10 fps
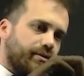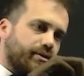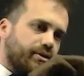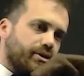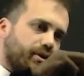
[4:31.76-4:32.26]

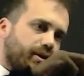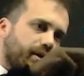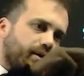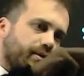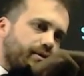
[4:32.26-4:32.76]

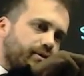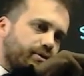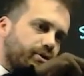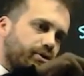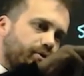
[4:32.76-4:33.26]
sine
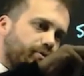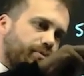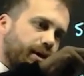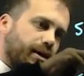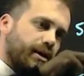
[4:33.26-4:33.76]
2
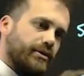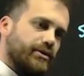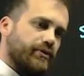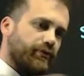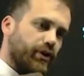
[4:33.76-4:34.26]
beta
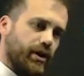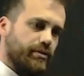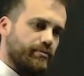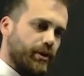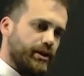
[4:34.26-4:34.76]

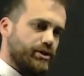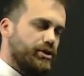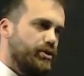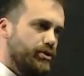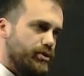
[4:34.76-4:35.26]
divided by
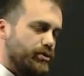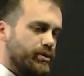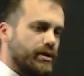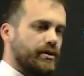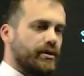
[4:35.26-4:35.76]

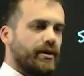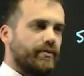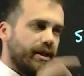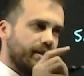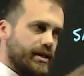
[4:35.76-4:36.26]
2
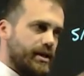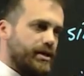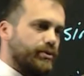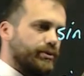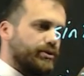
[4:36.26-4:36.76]
is
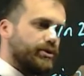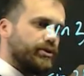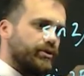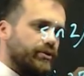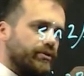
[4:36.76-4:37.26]
equal
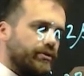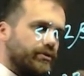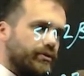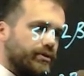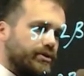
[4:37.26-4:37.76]
to
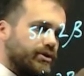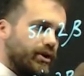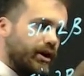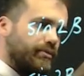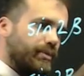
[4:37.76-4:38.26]

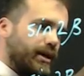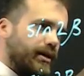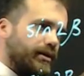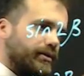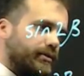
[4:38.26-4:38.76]
sine
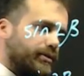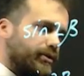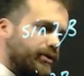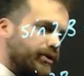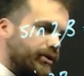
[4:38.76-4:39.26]
beta
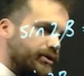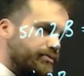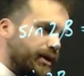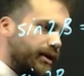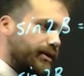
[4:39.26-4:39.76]
cos
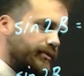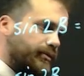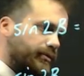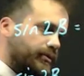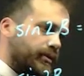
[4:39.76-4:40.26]
beta.
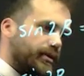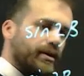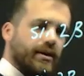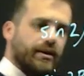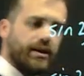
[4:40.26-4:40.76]

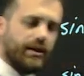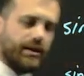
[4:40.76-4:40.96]
Now,